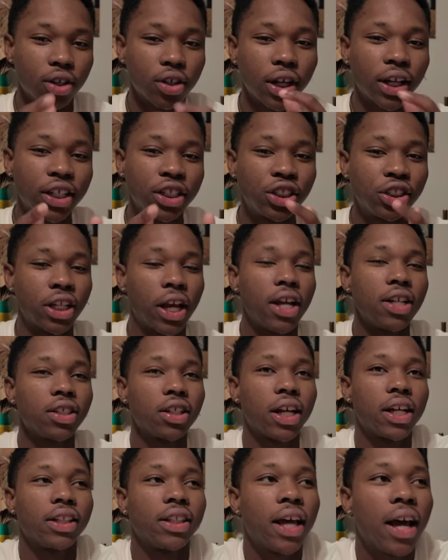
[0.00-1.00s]
exchange
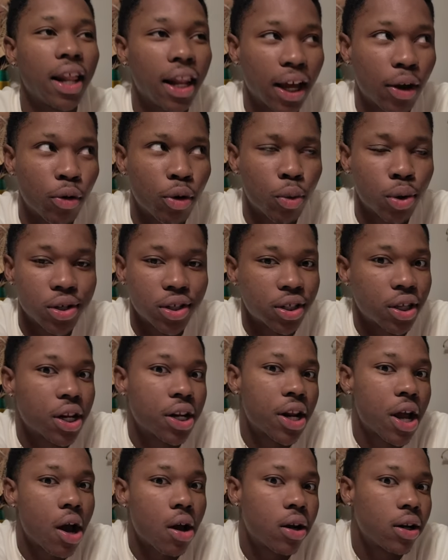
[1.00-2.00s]
like that, like we weren't sitting
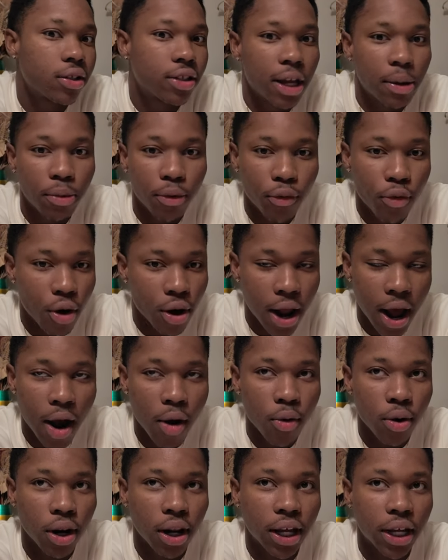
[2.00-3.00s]
down at the table for an
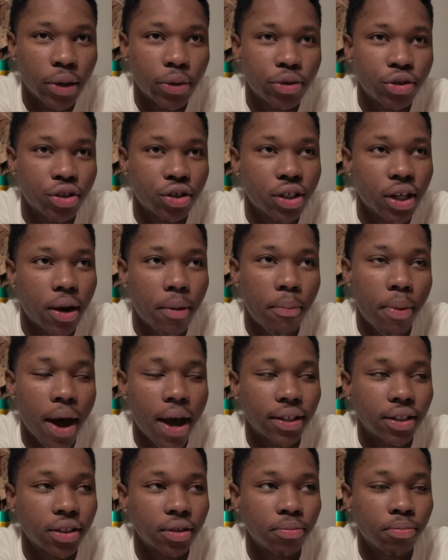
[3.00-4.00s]
hour. Like it was just like a
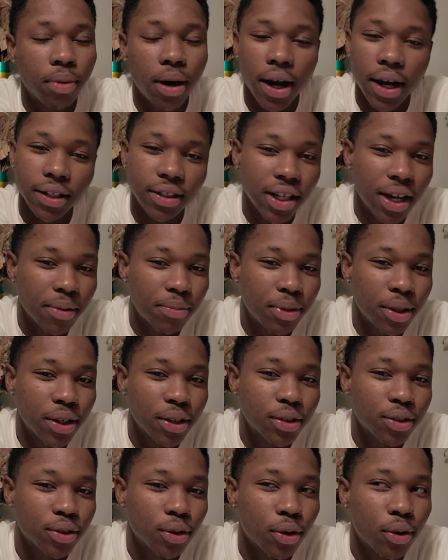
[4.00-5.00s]
passing by type
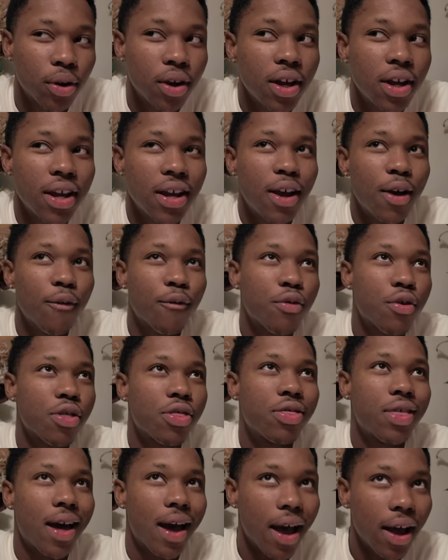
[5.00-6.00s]
thing. So for
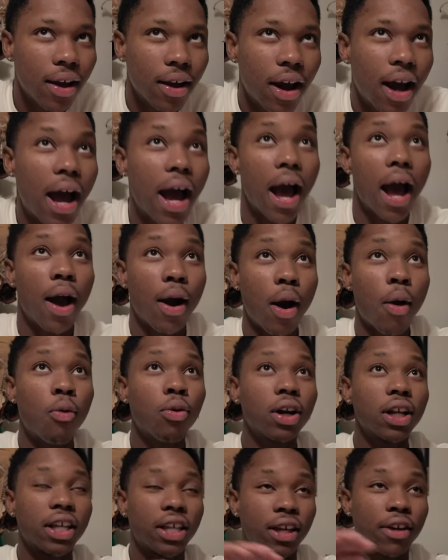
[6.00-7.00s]
that, I
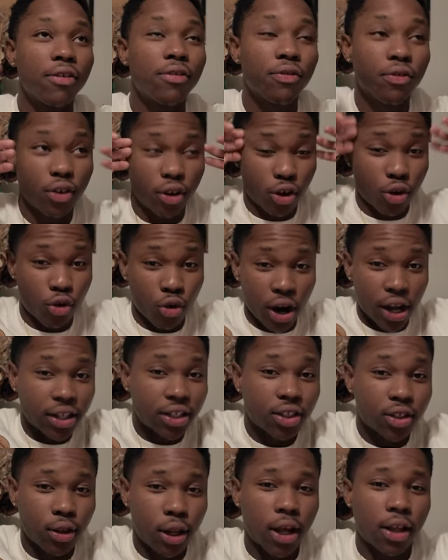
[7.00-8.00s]
want to give
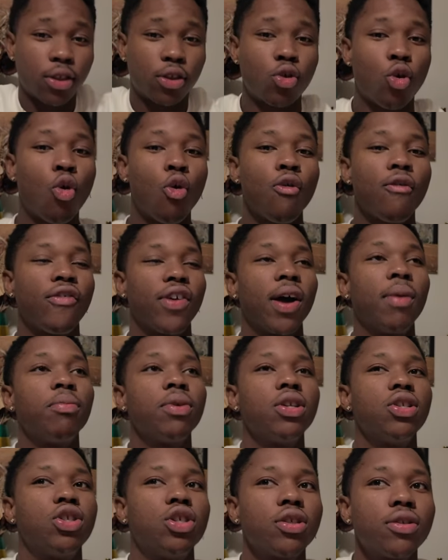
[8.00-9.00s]
grace to like the whole
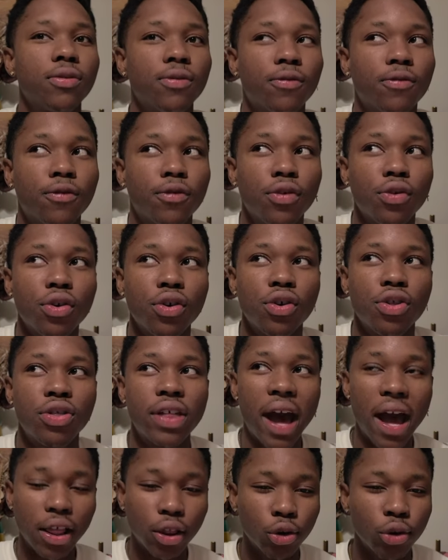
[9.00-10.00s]
family just for
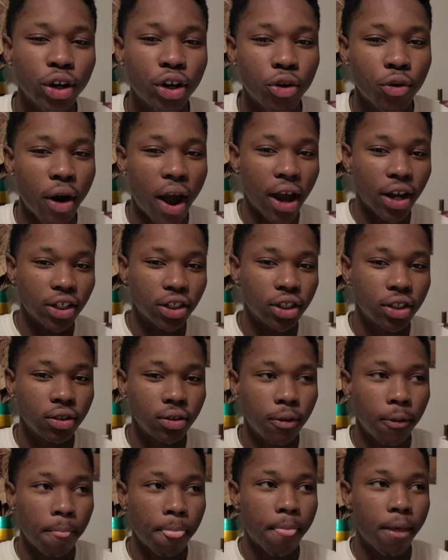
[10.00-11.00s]
that little
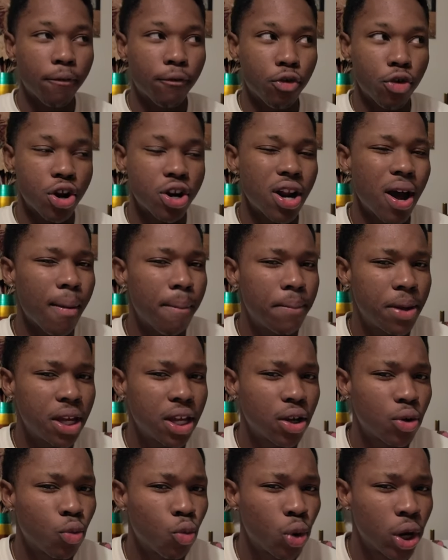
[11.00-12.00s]
interaction, for it not
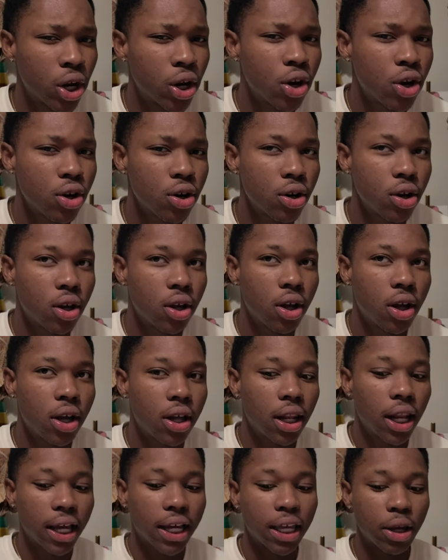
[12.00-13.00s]
being weird.
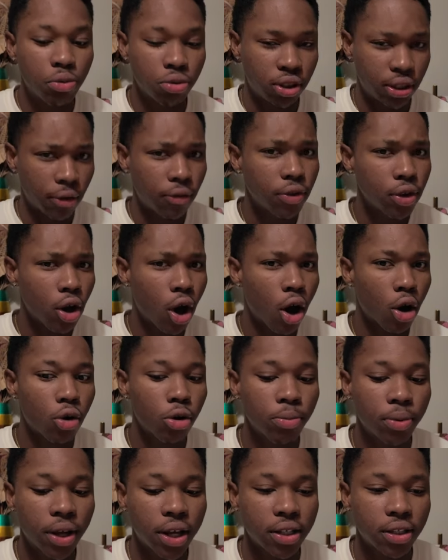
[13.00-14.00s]
Like it was definitely
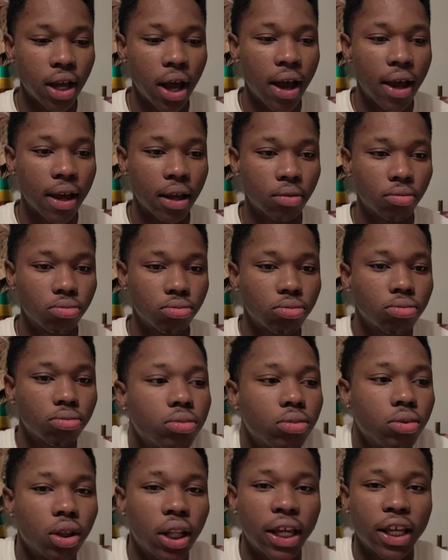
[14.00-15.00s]
awkward because I,
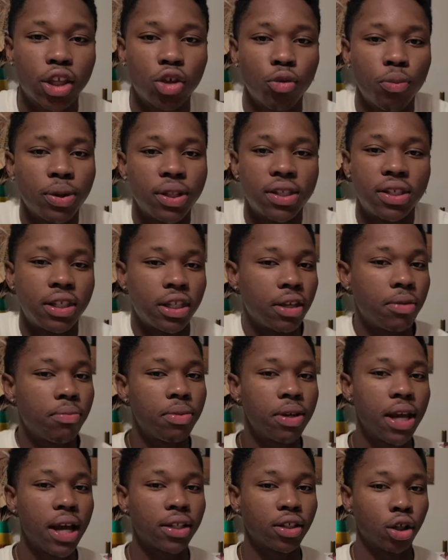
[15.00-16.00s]
like, you've been seeing
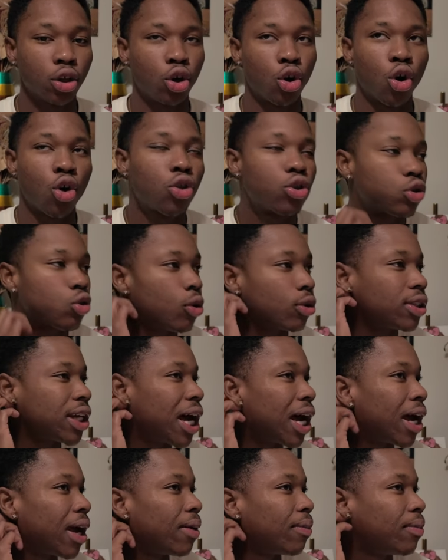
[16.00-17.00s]
me as a girl this whole
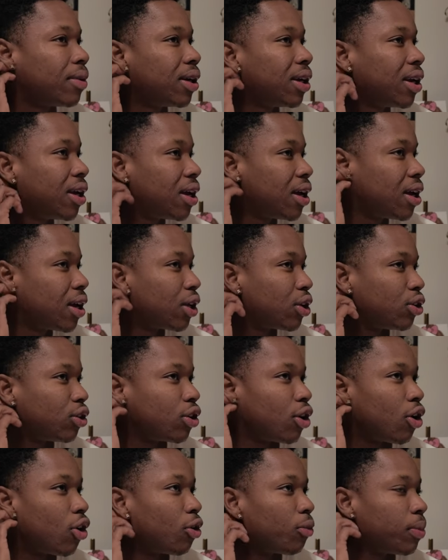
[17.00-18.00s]
time, you
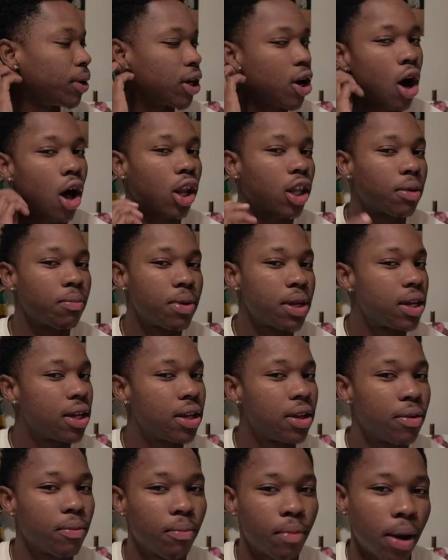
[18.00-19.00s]
know, been calling
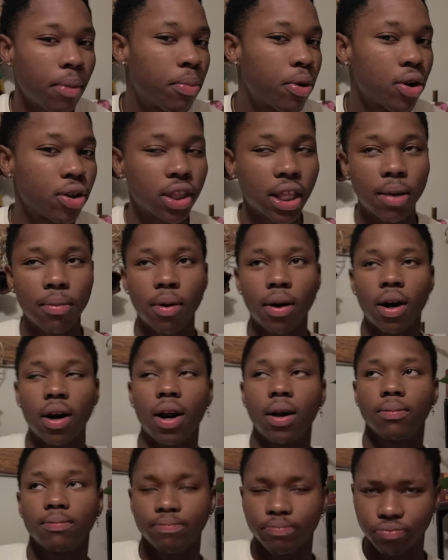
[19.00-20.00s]
me my birth name, blah, blah,
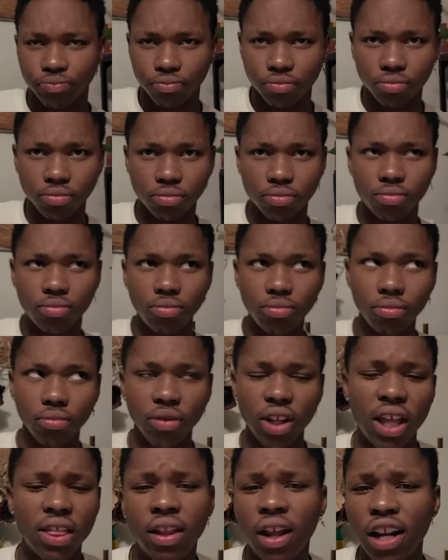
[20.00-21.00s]
blah.
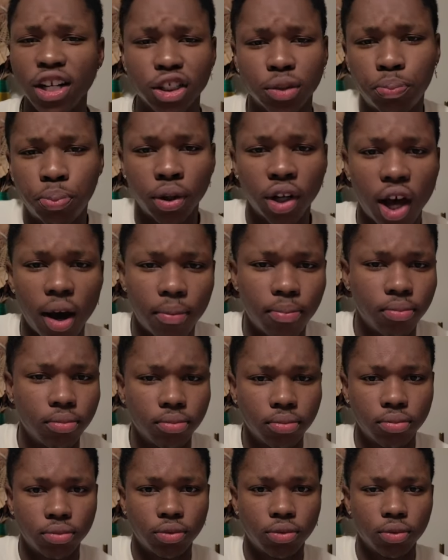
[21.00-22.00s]
And then I just pull up,
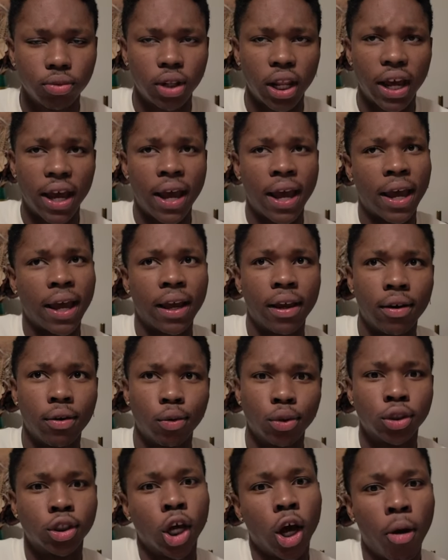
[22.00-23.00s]
like, hey,
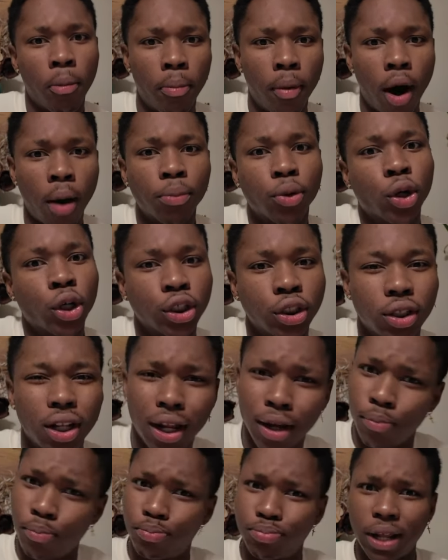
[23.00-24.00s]
what's up? I'm Christian.
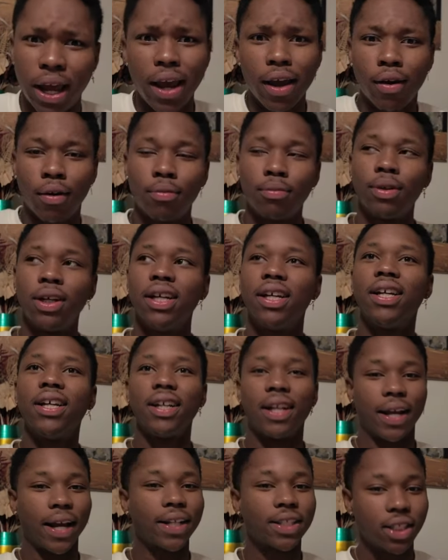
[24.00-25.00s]
Like, damn.
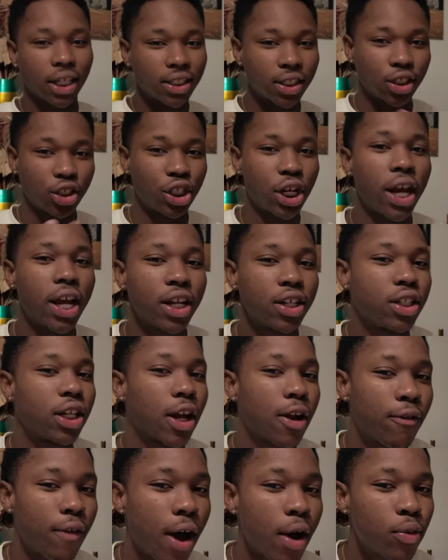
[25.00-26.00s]
Like, it's a change.
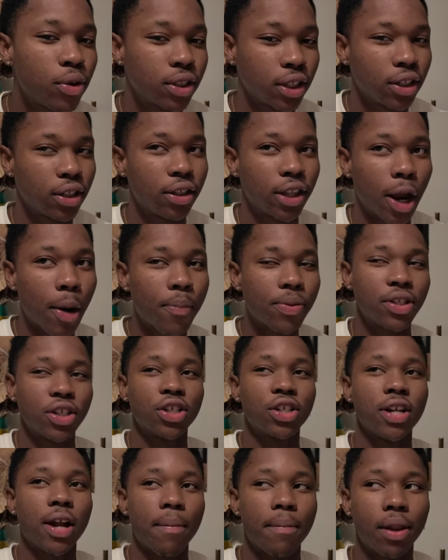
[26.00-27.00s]
Like, if I was in their
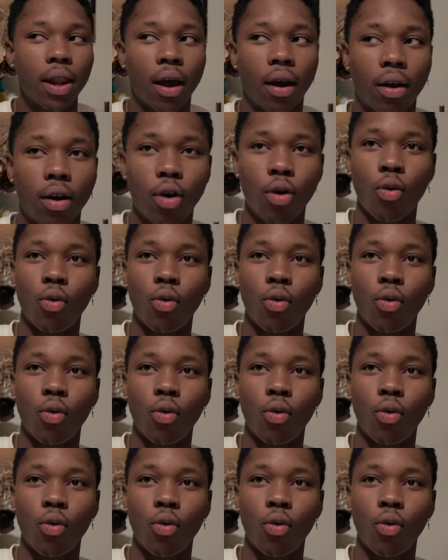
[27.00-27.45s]
position, I'd be like,